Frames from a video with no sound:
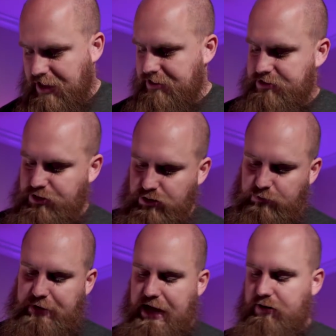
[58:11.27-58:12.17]
an internal
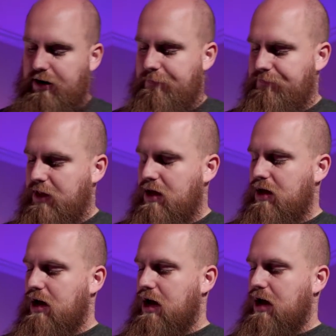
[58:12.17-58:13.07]
battery.
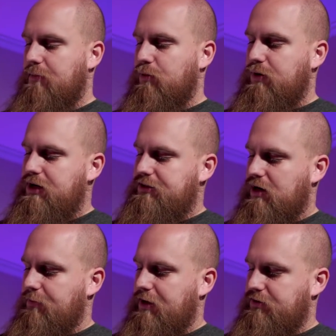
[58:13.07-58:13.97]
But we're going to
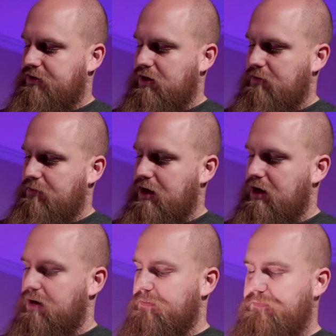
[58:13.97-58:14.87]
talk about some,
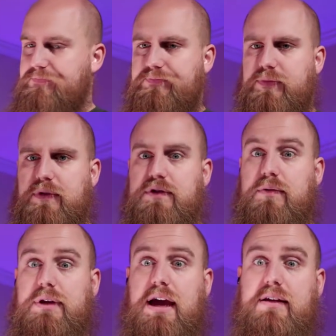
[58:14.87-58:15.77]

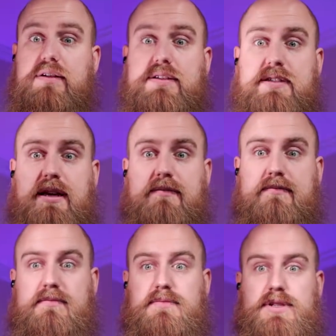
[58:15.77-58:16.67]
so yeah, you can see it
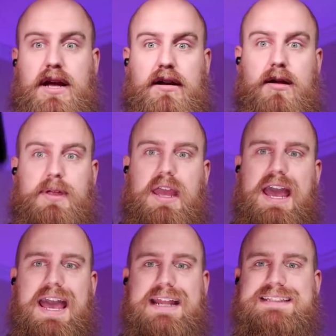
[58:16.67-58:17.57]
shining on me.
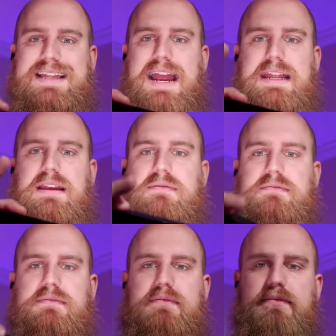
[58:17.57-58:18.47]
And it's tiny.
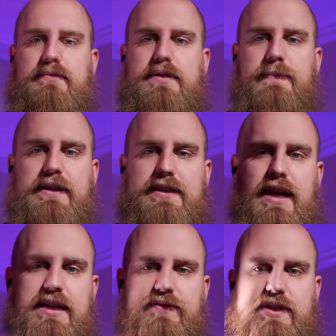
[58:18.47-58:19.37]
It's about the
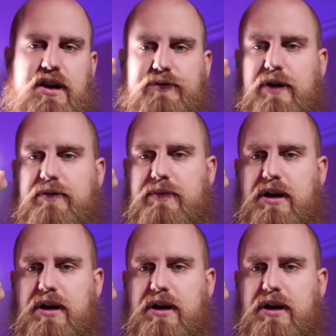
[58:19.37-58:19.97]
size of a cell phone.